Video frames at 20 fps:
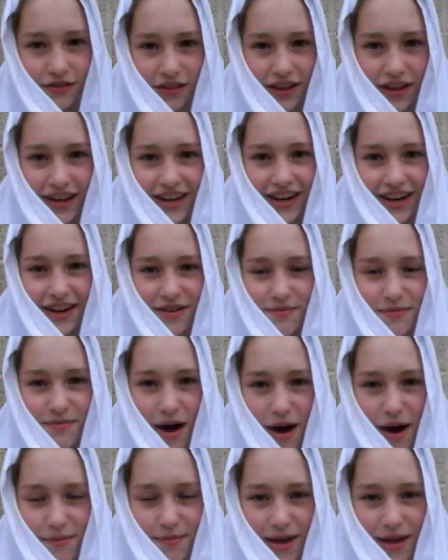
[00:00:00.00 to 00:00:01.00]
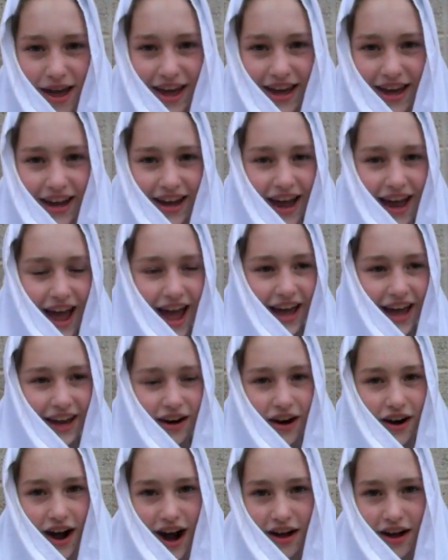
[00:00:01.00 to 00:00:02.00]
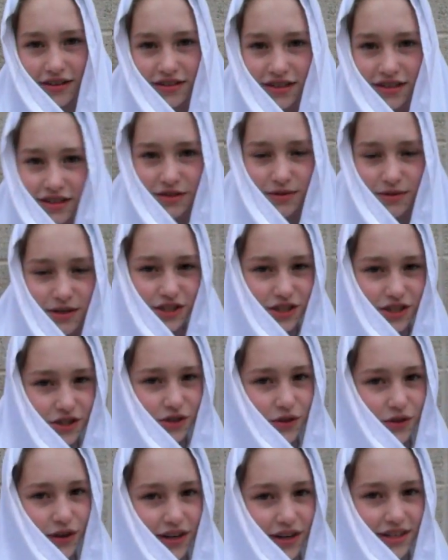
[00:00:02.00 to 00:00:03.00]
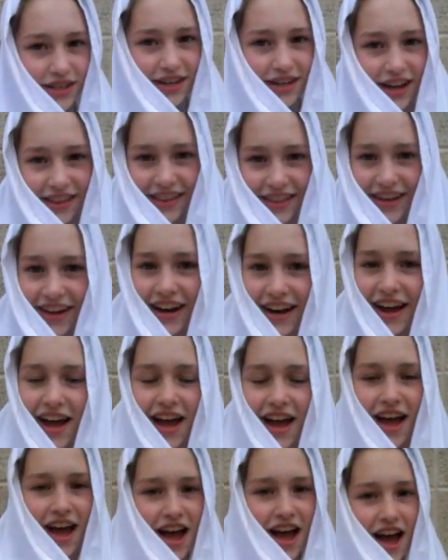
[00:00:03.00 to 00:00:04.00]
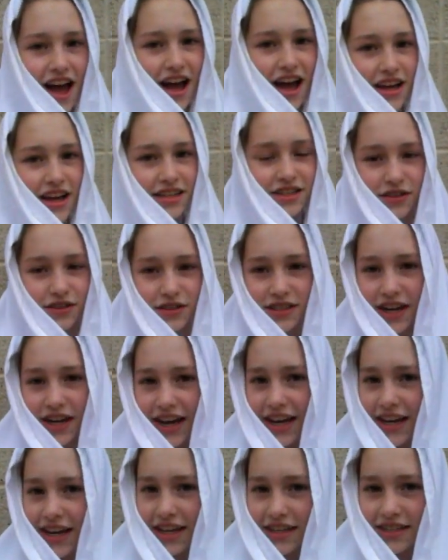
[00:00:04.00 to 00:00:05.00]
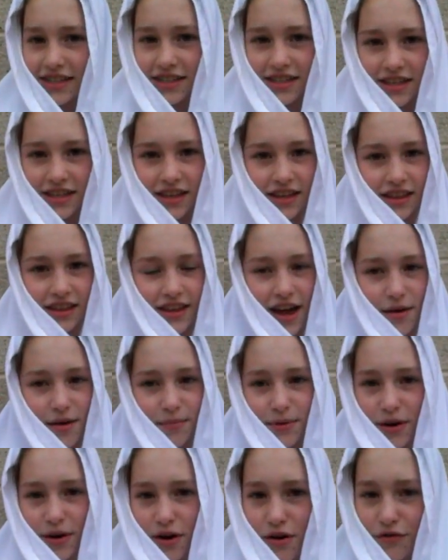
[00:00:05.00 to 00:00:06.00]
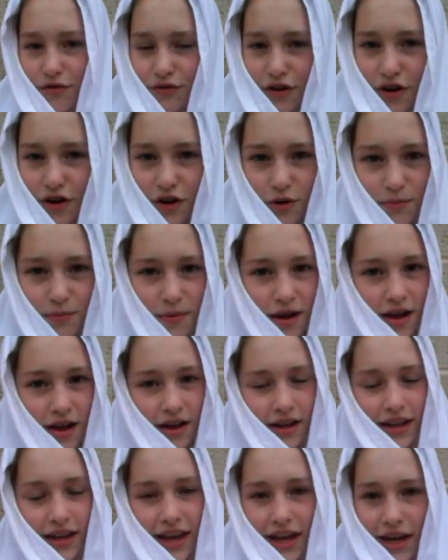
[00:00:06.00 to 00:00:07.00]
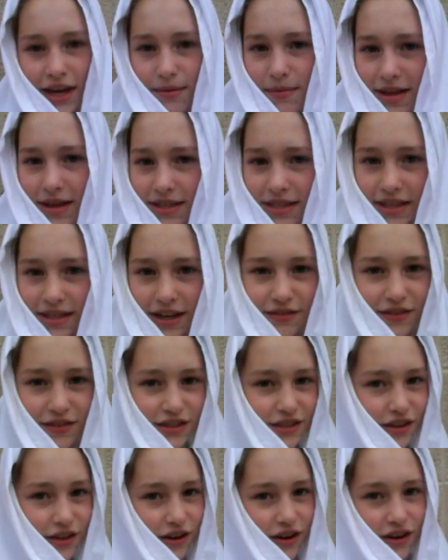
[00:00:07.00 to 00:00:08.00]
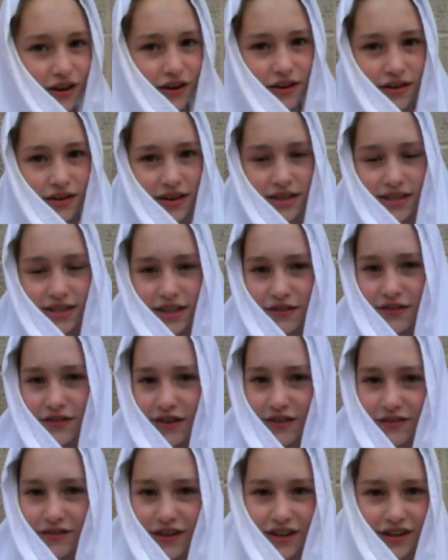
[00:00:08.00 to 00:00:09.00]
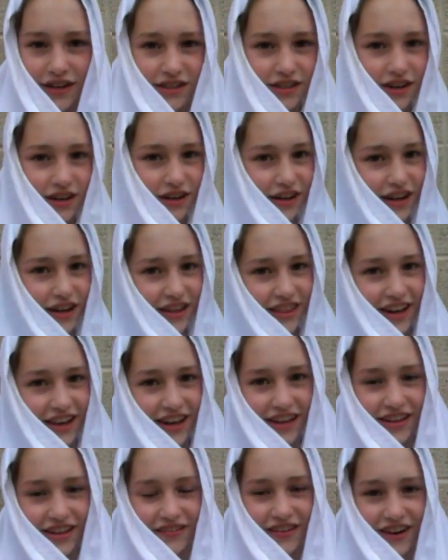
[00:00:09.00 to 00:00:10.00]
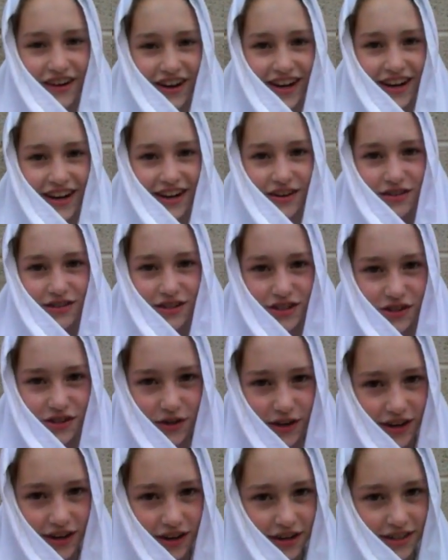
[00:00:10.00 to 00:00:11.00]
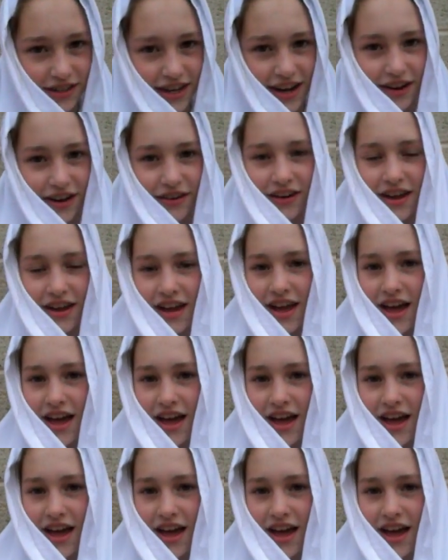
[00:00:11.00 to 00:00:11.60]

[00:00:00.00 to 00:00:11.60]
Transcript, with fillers: fled Pompeii and our houses were destroyed to nothing. Until Titus, the emperor of Rome, came and saved us all because he felt very sorry that the volcano destroyed our town.